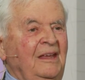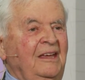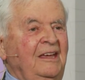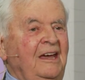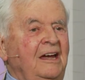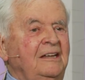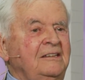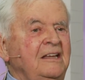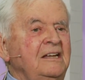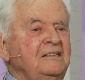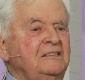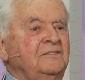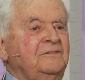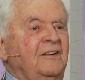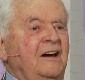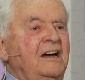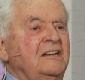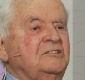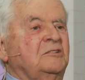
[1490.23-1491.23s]
He
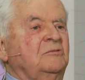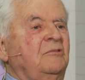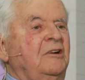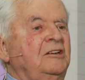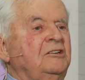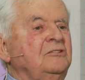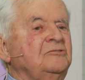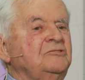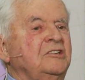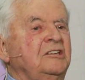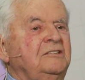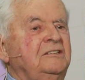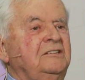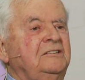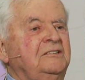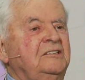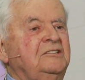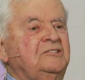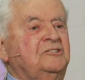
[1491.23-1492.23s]
identifies the one who's hidden
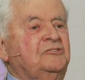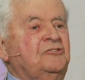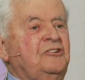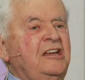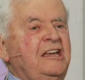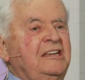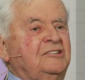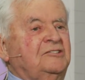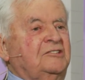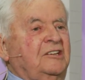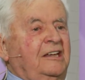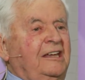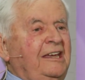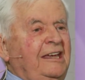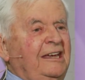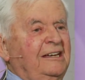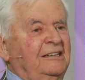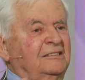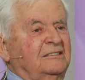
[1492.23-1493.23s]
in the trees,
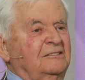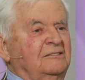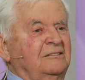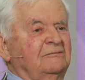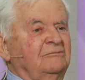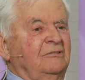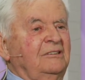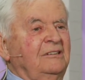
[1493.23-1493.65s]
Zacchaeus.